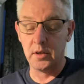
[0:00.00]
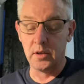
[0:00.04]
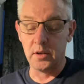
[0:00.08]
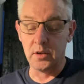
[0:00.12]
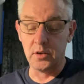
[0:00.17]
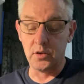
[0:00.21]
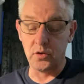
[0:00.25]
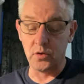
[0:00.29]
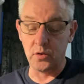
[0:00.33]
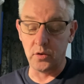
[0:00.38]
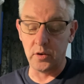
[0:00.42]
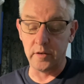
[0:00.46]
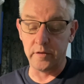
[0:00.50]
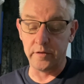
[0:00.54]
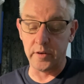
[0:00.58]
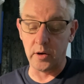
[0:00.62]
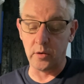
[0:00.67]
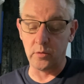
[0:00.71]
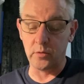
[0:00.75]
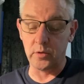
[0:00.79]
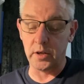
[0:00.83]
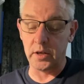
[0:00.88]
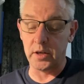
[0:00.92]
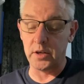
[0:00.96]
Joey
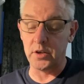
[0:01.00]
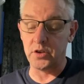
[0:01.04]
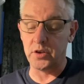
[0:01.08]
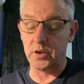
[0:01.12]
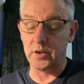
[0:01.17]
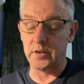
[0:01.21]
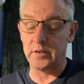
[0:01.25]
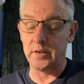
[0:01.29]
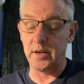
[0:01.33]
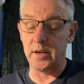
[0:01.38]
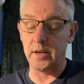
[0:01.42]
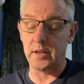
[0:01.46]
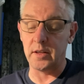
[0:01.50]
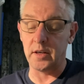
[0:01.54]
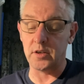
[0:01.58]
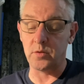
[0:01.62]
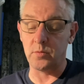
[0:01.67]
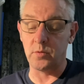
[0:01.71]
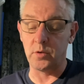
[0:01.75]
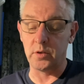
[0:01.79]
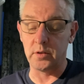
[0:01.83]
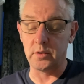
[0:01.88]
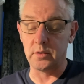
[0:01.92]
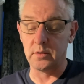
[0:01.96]
felt that he should take this
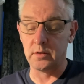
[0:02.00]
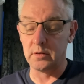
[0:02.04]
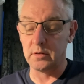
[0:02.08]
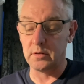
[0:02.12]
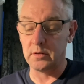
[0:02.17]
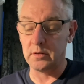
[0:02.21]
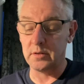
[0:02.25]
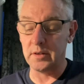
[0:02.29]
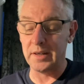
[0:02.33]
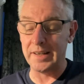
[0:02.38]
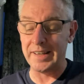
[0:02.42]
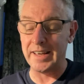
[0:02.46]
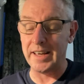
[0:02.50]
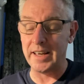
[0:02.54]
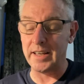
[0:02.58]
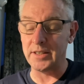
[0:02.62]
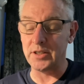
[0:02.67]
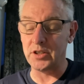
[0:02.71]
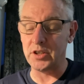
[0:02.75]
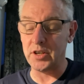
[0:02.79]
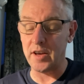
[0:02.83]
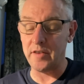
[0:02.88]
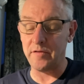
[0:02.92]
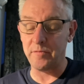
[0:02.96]
one.
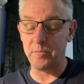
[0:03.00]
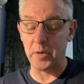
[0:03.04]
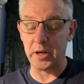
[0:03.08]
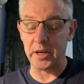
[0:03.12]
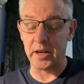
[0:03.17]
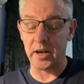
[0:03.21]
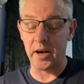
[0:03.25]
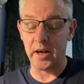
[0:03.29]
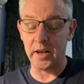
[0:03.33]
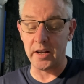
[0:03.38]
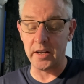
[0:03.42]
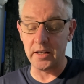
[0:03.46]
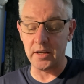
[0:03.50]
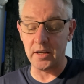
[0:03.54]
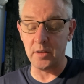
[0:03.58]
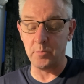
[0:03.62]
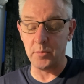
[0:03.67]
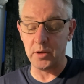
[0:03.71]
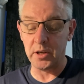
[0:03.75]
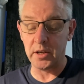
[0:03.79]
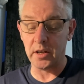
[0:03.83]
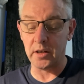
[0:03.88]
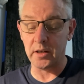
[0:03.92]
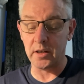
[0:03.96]
"Jeff McGarry gave me
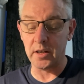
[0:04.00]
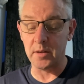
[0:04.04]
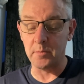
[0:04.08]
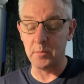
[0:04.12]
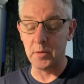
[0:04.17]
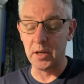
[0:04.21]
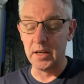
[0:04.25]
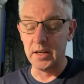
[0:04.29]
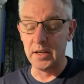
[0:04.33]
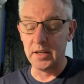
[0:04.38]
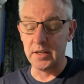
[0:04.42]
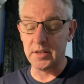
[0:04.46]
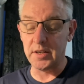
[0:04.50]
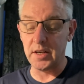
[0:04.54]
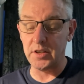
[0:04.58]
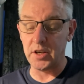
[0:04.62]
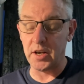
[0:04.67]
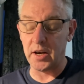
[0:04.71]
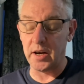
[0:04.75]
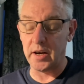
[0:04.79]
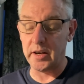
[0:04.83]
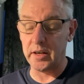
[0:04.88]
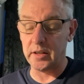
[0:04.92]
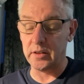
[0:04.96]
your name. Said you
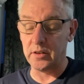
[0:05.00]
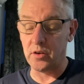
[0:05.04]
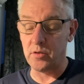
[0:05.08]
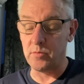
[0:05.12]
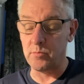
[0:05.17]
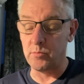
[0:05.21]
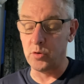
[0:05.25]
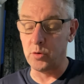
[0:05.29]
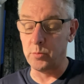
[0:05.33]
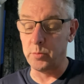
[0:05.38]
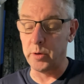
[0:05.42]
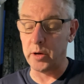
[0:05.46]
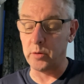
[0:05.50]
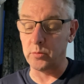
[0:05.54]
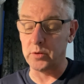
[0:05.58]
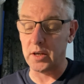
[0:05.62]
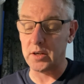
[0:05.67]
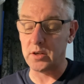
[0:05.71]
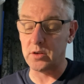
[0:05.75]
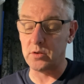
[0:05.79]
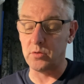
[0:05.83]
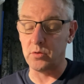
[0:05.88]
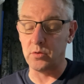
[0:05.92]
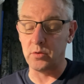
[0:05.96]
hired out mobile
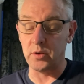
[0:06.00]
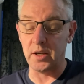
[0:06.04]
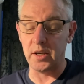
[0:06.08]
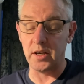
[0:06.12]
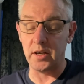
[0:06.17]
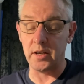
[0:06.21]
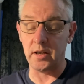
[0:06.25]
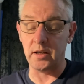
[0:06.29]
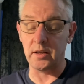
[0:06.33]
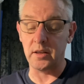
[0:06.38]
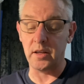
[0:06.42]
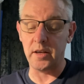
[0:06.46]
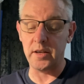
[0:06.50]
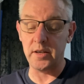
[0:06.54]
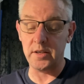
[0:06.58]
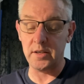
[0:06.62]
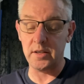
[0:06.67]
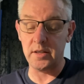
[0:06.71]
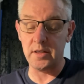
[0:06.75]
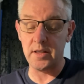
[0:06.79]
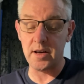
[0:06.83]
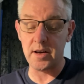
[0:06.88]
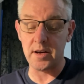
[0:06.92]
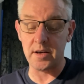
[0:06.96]
disco gear and lights
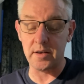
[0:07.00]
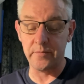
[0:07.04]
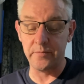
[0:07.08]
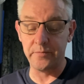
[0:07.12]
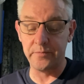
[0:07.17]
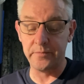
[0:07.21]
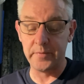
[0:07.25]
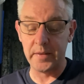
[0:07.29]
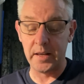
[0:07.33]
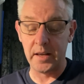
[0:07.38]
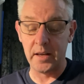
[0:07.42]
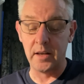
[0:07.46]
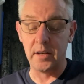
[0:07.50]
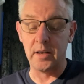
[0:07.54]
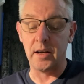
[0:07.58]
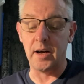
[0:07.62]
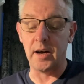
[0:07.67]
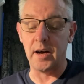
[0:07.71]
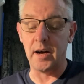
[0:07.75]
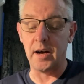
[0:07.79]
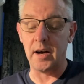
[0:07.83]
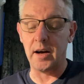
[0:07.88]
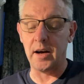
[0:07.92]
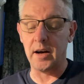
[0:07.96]
and that."
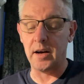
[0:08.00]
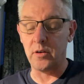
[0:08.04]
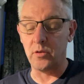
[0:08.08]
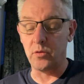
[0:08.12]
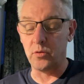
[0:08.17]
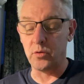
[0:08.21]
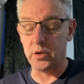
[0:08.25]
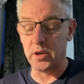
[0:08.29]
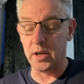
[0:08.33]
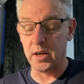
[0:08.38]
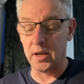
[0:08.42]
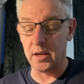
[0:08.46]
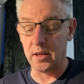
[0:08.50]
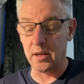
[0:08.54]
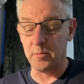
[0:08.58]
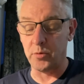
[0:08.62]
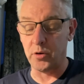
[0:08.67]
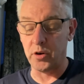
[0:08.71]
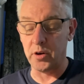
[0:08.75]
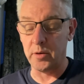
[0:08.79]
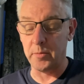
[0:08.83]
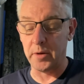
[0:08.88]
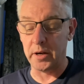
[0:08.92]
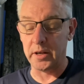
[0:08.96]
"Ah, okay, the
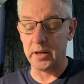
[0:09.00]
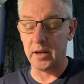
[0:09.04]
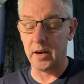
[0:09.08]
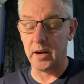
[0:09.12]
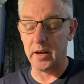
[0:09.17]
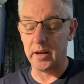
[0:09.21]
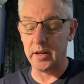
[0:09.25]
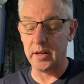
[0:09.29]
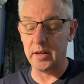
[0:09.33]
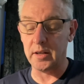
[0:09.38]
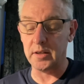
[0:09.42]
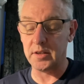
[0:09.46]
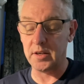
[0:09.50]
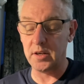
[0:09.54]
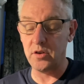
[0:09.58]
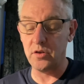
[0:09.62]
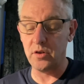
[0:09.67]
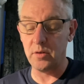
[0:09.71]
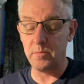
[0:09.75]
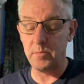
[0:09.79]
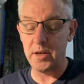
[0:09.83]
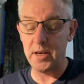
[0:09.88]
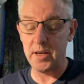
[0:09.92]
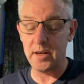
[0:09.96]
boy McGarry. Is he your
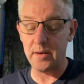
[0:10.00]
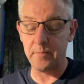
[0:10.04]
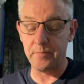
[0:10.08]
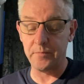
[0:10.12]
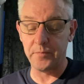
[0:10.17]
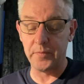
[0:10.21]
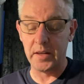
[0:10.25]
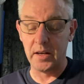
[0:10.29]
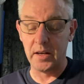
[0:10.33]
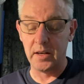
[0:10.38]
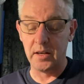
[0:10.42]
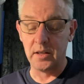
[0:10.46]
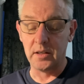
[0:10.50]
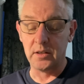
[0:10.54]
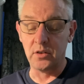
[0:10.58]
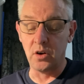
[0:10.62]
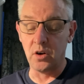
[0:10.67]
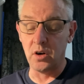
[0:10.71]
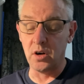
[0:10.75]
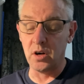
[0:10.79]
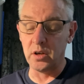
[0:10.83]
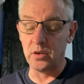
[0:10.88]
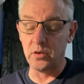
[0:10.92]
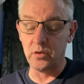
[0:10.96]
mate?"
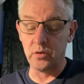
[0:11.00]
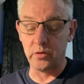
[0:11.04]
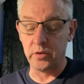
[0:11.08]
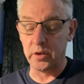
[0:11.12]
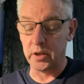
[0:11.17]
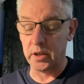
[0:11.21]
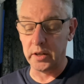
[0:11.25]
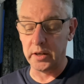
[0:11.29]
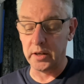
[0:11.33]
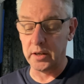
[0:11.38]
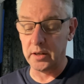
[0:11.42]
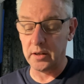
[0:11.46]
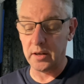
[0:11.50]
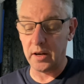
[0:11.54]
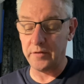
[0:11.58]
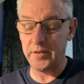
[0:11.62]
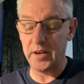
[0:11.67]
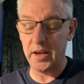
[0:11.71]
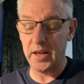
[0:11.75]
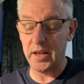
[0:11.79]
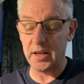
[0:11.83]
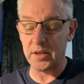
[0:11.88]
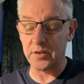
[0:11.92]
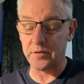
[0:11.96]
"No, no really. I've
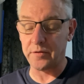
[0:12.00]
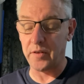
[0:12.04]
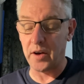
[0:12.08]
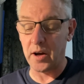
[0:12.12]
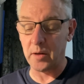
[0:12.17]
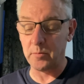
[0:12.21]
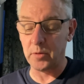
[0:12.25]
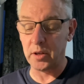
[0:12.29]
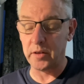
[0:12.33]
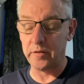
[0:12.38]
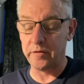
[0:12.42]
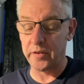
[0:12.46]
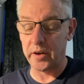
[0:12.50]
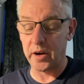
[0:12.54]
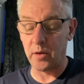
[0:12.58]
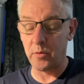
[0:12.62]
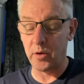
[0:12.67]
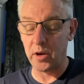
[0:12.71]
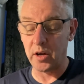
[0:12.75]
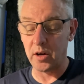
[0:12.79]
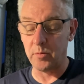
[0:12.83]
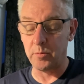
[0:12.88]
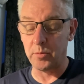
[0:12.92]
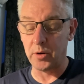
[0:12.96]
kent his family for a
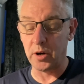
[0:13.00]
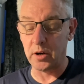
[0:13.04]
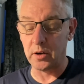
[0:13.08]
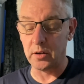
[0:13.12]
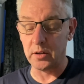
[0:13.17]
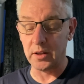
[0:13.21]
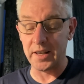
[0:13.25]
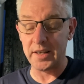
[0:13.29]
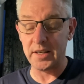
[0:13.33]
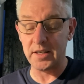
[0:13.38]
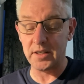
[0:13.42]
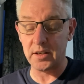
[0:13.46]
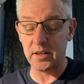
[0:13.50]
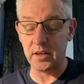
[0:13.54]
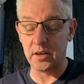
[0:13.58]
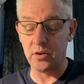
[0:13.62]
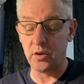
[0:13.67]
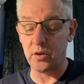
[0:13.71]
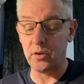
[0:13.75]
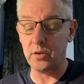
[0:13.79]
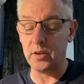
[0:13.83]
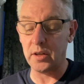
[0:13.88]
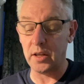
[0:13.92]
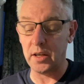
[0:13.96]
while, but likes the
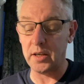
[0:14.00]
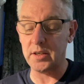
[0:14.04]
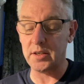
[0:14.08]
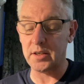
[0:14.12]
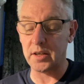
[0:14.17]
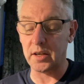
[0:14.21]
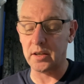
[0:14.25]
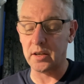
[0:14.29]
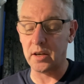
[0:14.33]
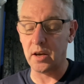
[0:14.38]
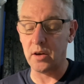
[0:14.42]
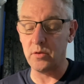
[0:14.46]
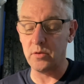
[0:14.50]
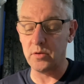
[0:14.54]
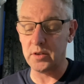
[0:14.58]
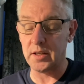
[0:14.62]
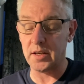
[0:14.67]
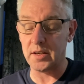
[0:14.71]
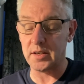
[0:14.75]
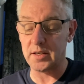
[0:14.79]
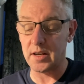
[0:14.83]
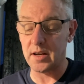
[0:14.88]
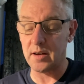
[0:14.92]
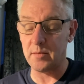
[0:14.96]
cows,
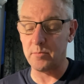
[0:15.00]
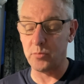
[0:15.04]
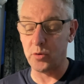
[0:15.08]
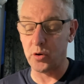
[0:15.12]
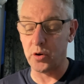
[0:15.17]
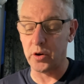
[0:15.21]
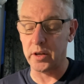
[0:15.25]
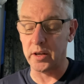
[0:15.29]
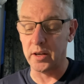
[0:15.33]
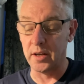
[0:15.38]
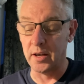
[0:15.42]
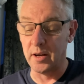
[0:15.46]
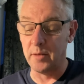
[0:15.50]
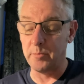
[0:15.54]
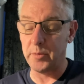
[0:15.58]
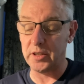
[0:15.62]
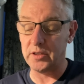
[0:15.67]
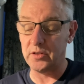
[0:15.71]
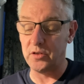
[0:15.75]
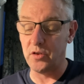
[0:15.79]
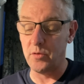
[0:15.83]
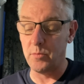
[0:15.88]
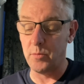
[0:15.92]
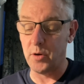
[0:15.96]
does that boy. Bit
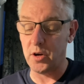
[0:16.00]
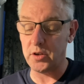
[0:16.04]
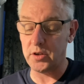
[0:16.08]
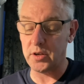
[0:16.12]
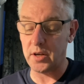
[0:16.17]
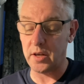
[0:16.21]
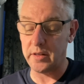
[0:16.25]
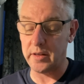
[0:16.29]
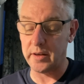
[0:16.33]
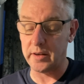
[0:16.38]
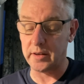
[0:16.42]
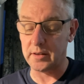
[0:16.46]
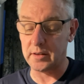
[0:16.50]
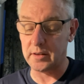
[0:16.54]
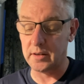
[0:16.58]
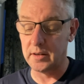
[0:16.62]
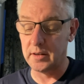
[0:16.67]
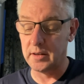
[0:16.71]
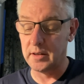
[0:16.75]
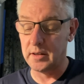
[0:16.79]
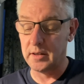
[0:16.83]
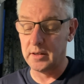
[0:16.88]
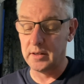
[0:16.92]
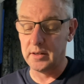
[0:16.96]
too much, I think,"
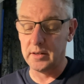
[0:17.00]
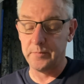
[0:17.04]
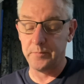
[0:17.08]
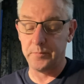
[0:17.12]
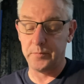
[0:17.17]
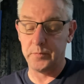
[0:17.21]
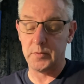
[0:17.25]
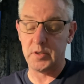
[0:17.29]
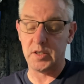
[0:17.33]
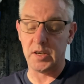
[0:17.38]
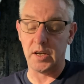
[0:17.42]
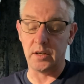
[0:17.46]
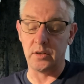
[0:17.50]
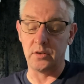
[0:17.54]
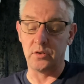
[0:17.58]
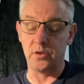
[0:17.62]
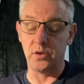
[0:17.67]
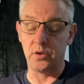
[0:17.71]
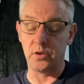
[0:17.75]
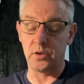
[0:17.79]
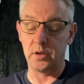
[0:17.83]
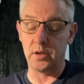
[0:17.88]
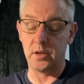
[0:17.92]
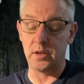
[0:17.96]
said
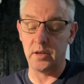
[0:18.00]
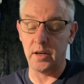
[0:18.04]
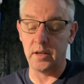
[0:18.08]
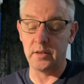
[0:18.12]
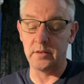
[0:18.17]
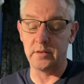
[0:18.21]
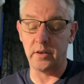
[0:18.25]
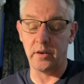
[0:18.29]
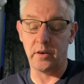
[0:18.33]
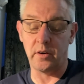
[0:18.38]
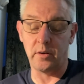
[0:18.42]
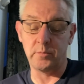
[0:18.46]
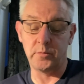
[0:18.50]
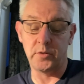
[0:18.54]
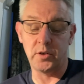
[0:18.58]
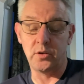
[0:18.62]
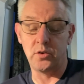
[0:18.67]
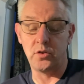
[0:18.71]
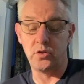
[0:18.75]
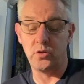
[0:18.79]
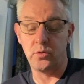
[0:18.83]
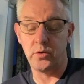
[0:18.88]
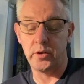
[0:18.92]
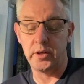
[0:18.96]
Doug, interrupting
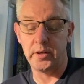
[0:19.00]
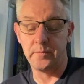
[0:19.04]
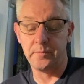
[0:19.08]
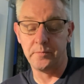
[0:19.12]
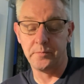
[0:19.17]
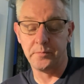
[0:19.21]
Joey.